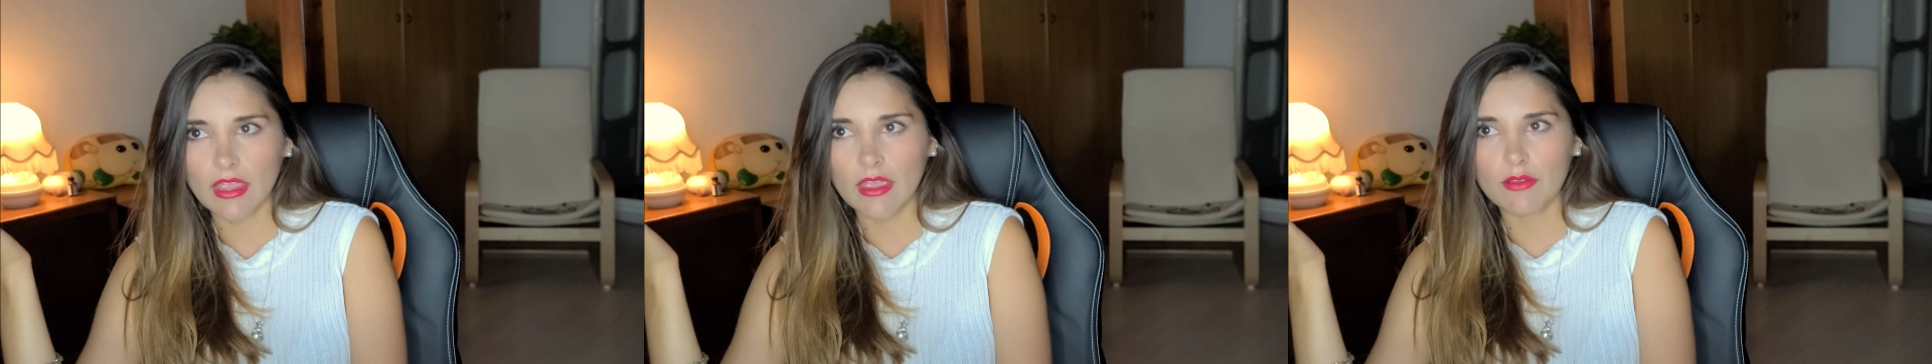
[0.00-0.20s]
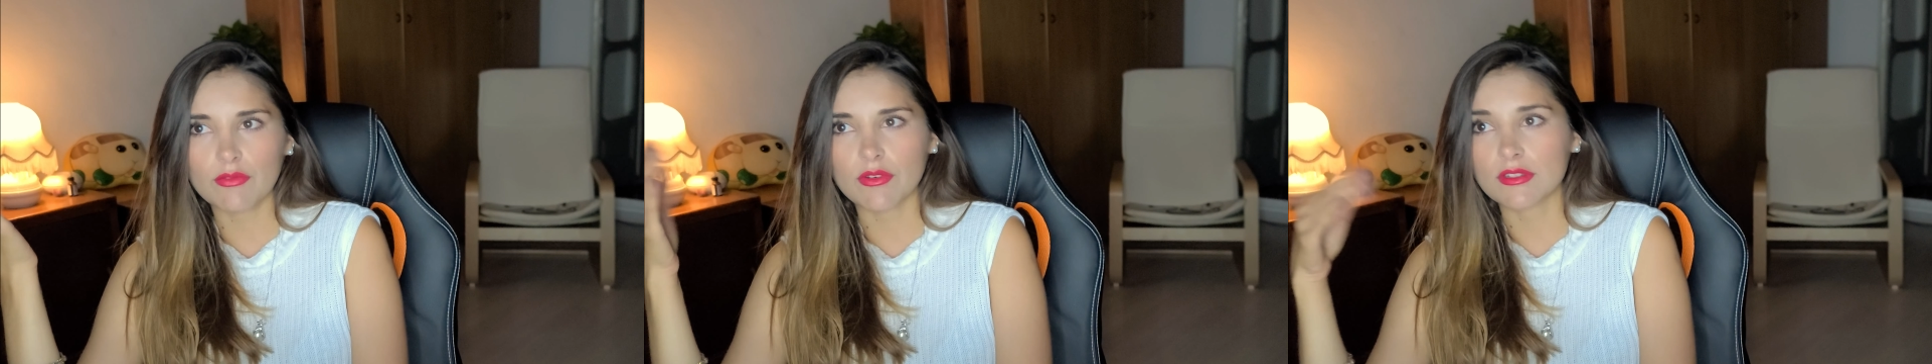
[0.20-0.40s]

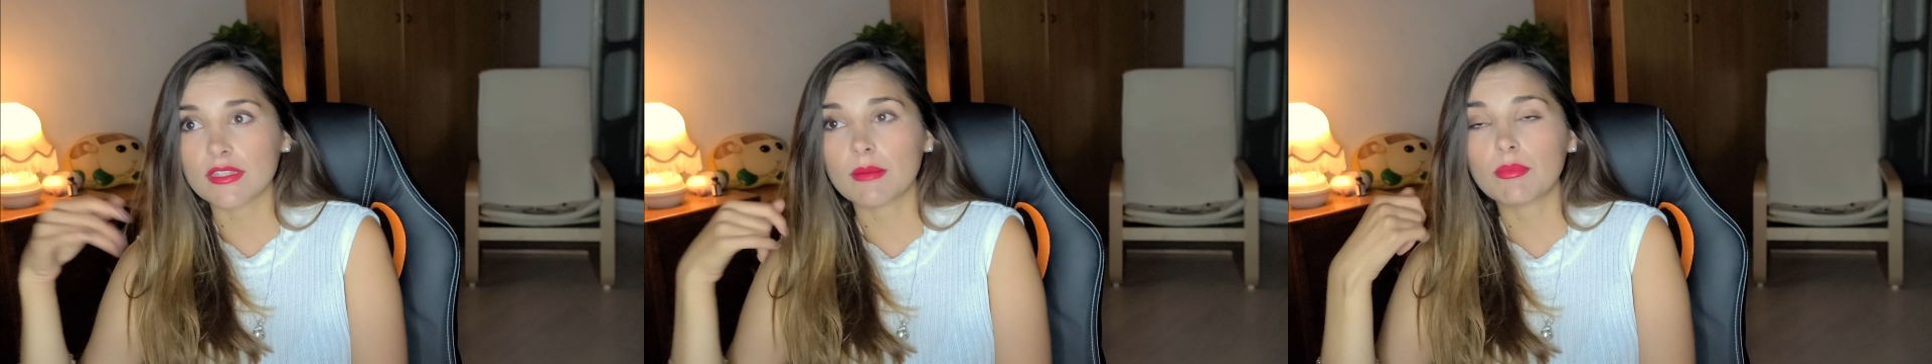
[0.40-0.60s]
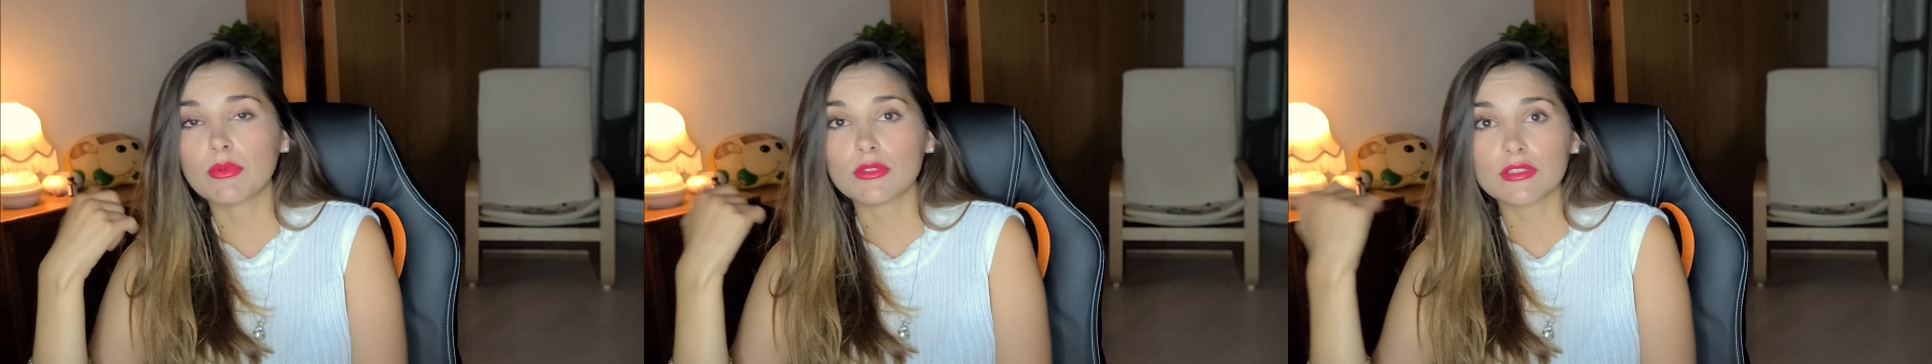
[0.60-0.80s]
Uh, for
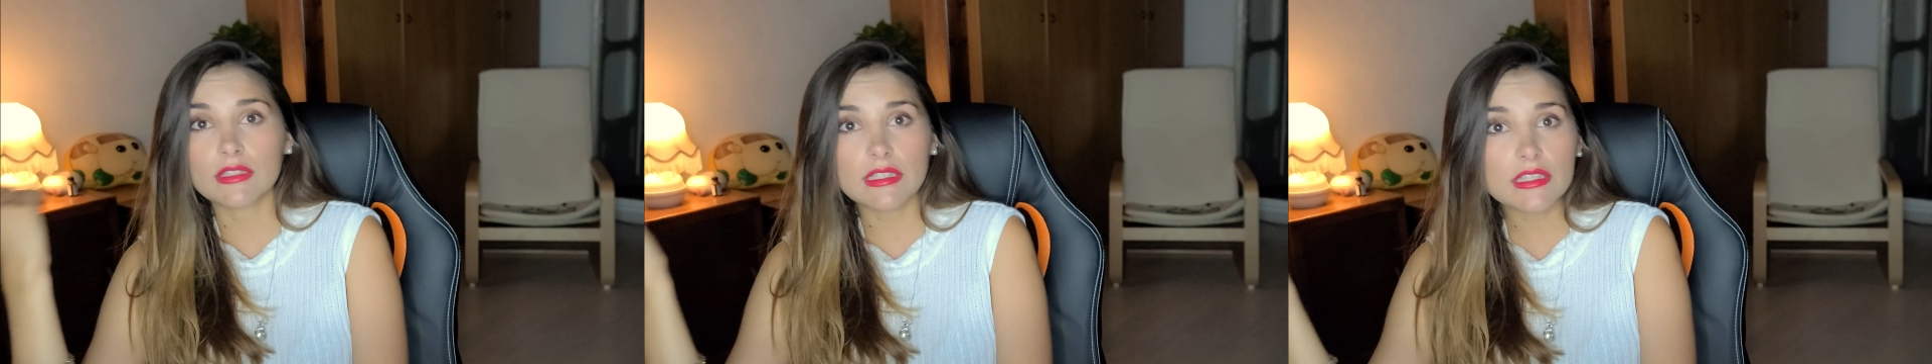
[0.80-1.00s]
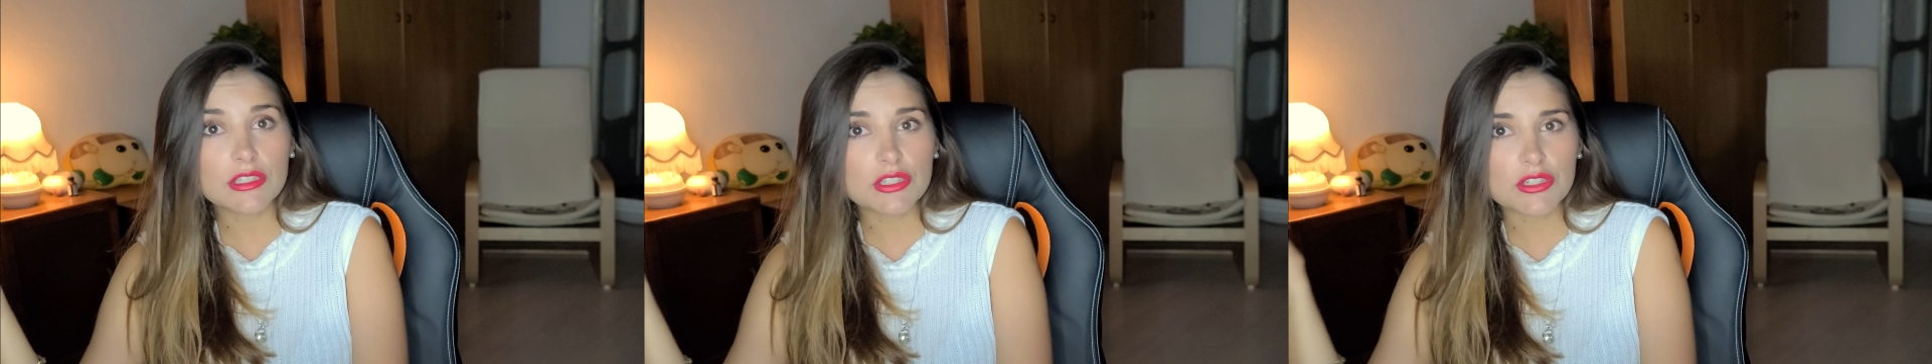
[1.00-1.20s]
example,
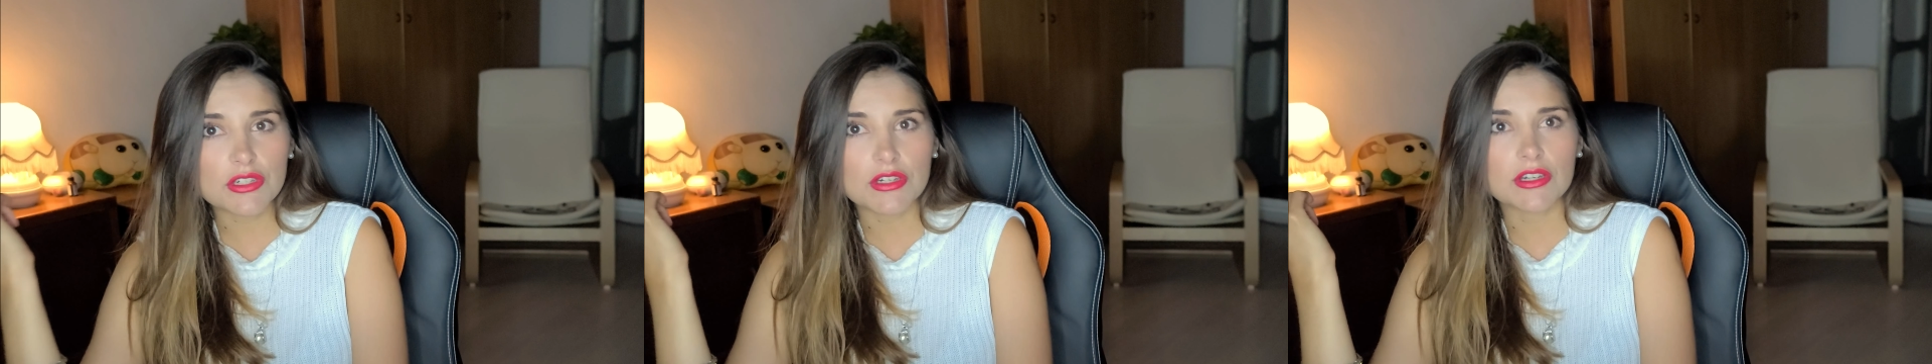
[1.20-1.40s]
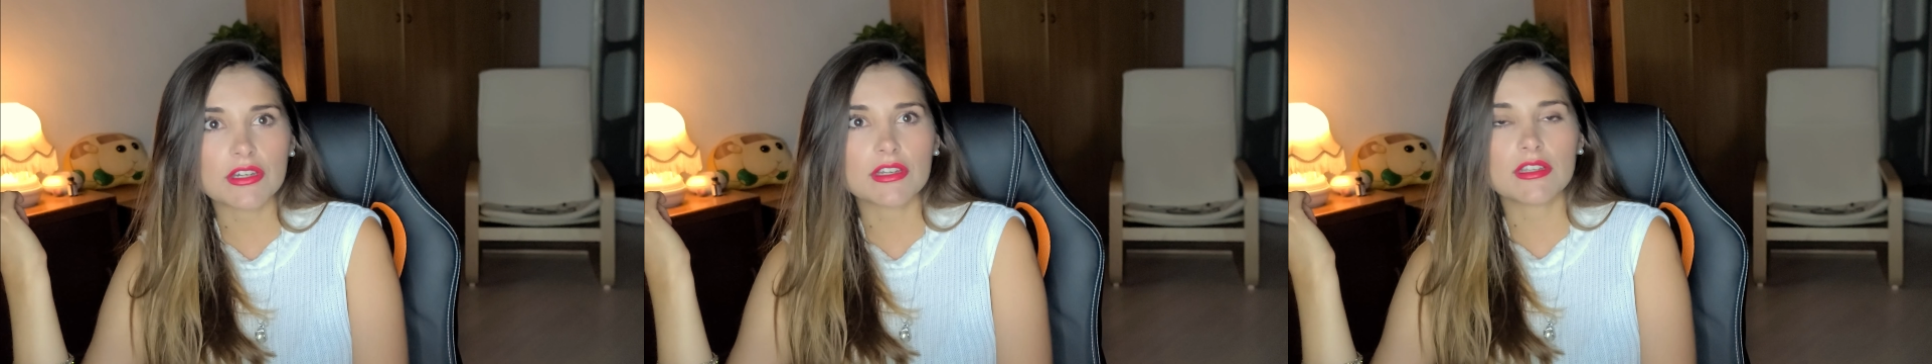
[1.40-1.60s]

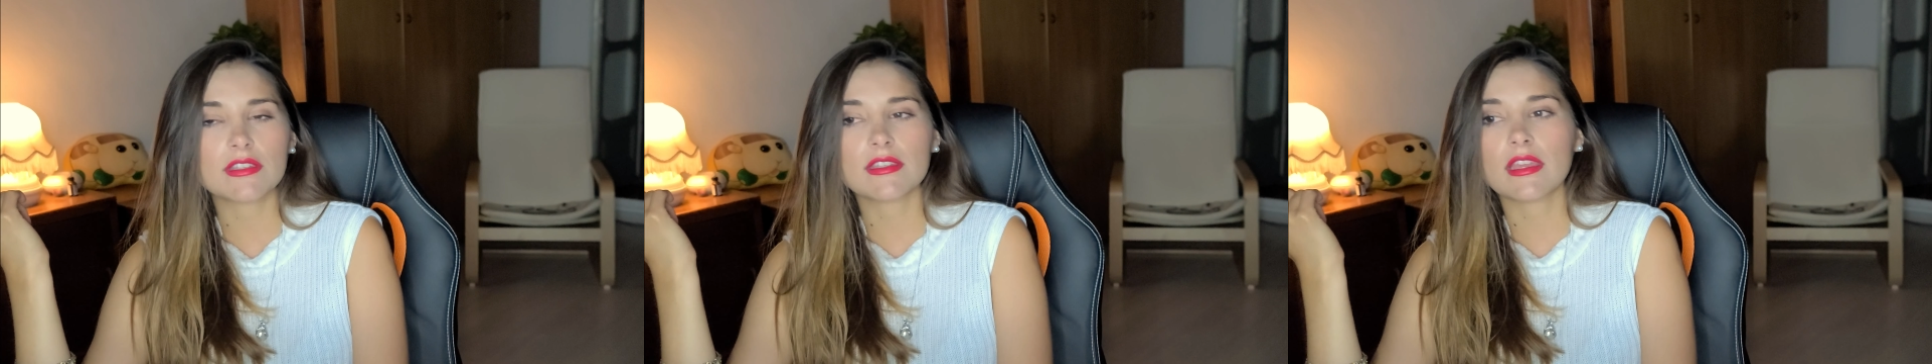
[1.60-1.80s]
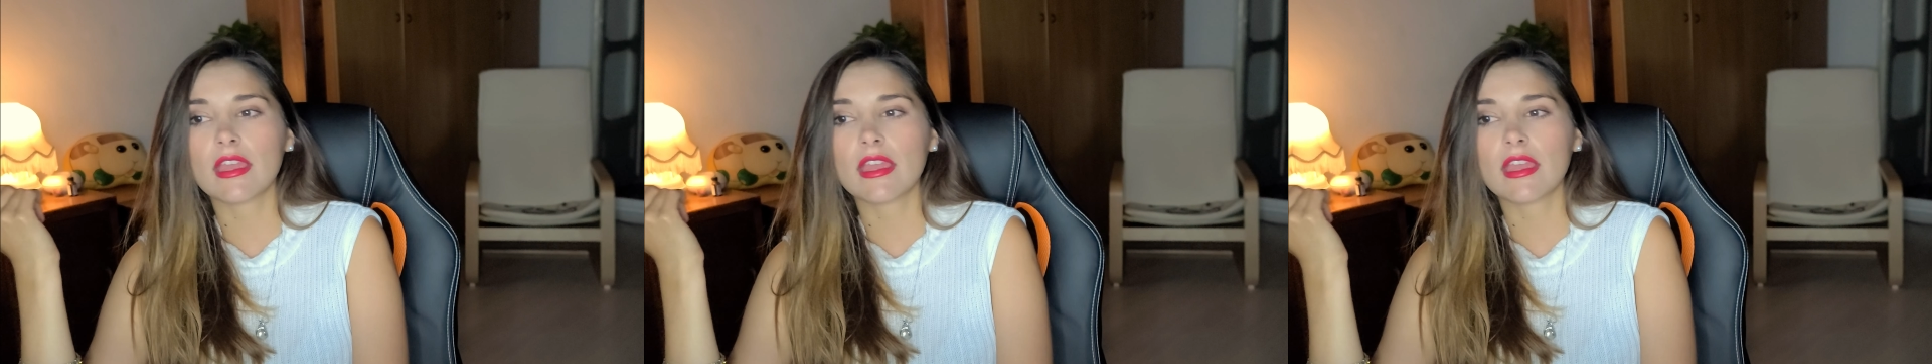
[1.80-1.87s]
teachers